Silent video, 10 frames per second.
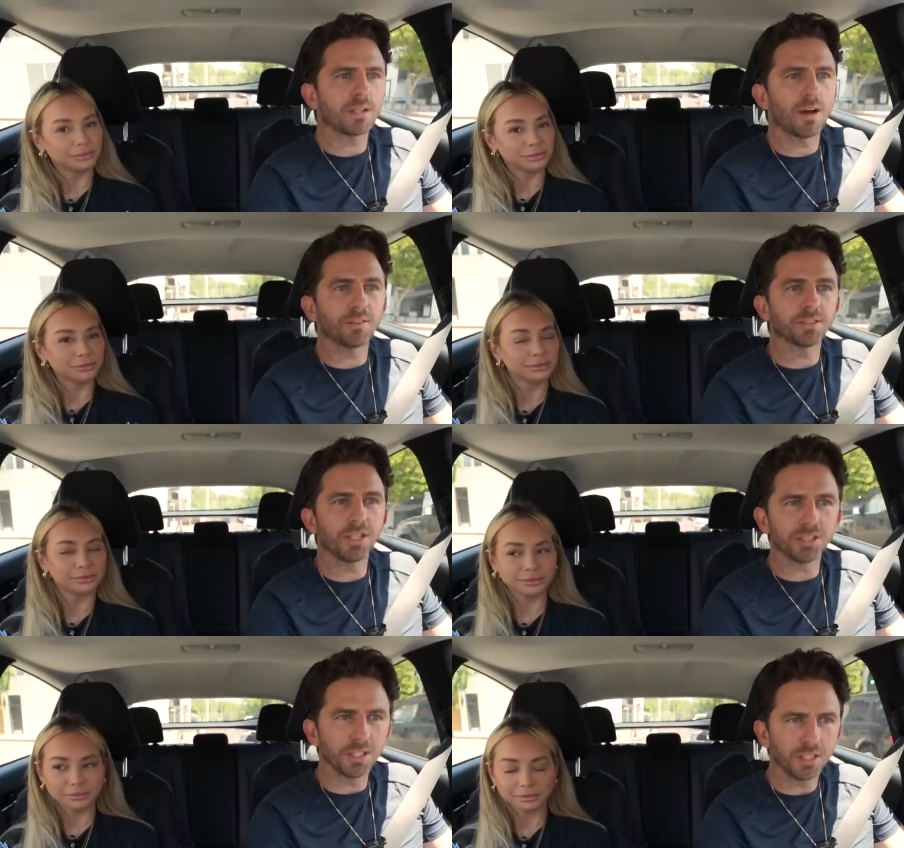
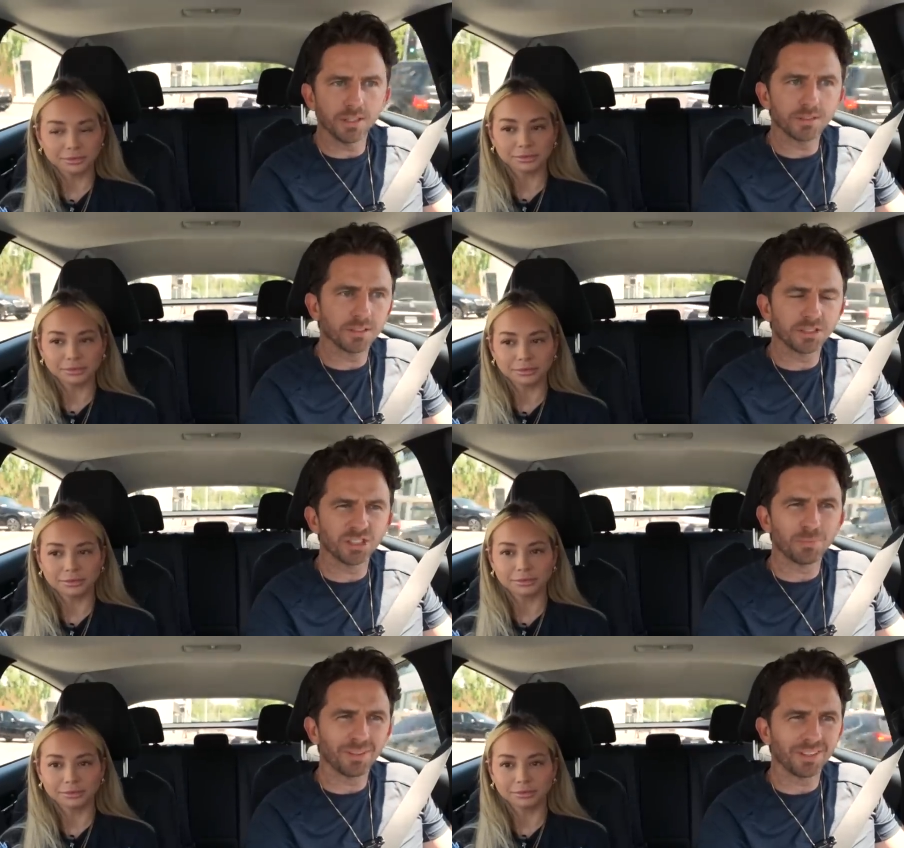Speaker 1: conversation is is just
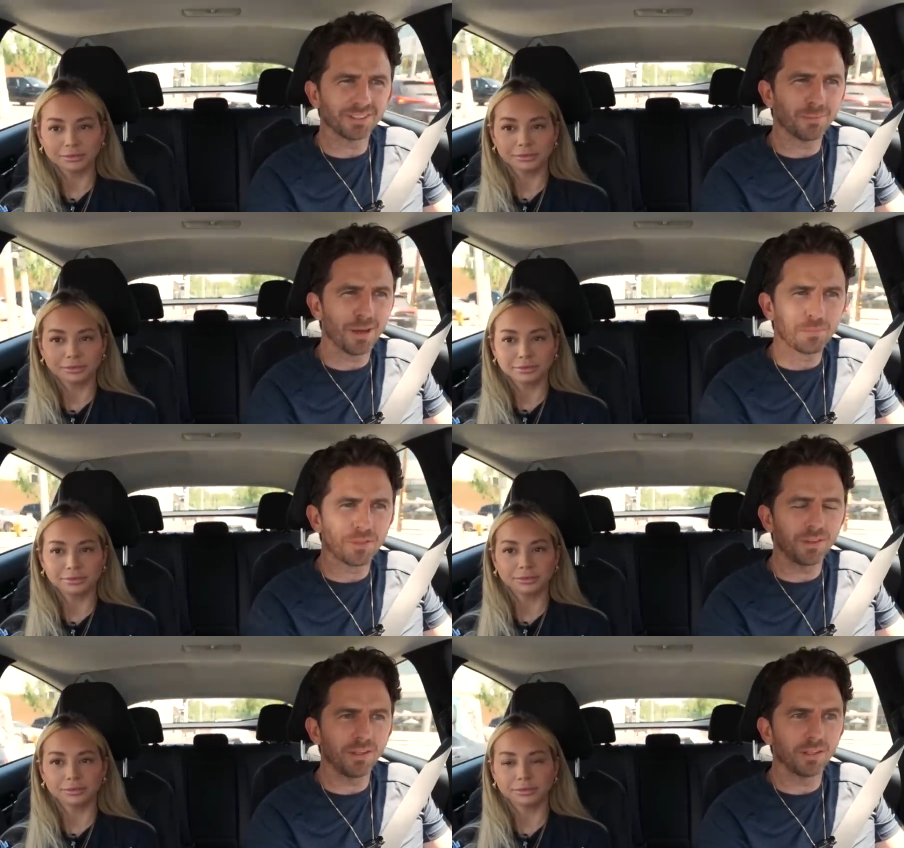building some
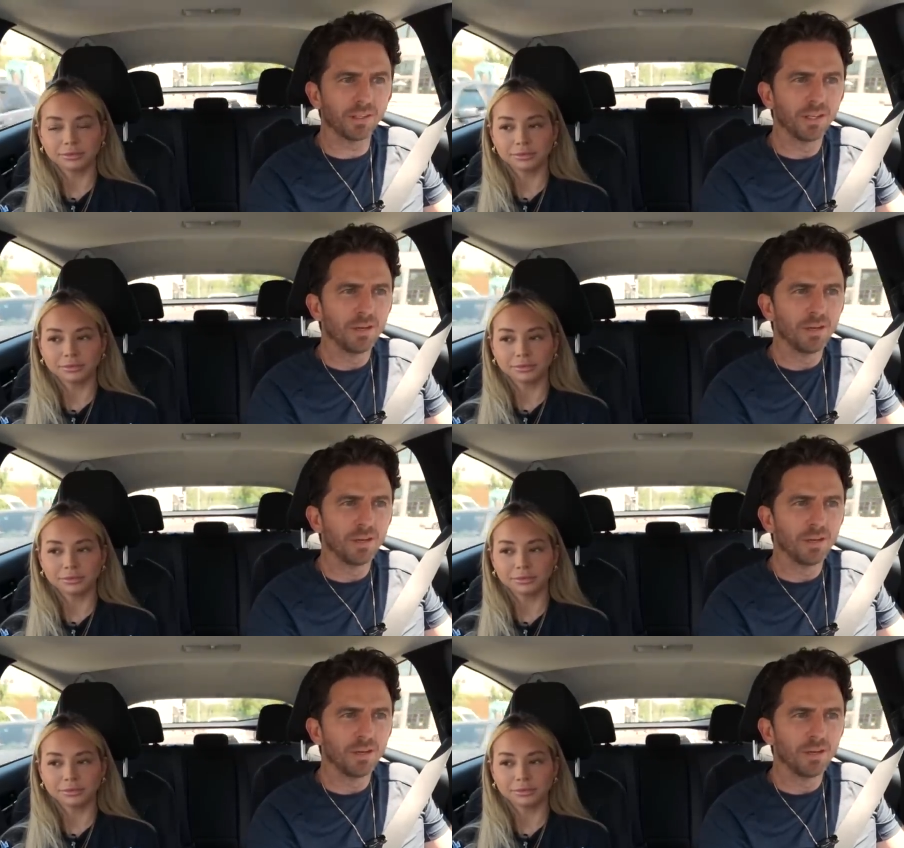empathy and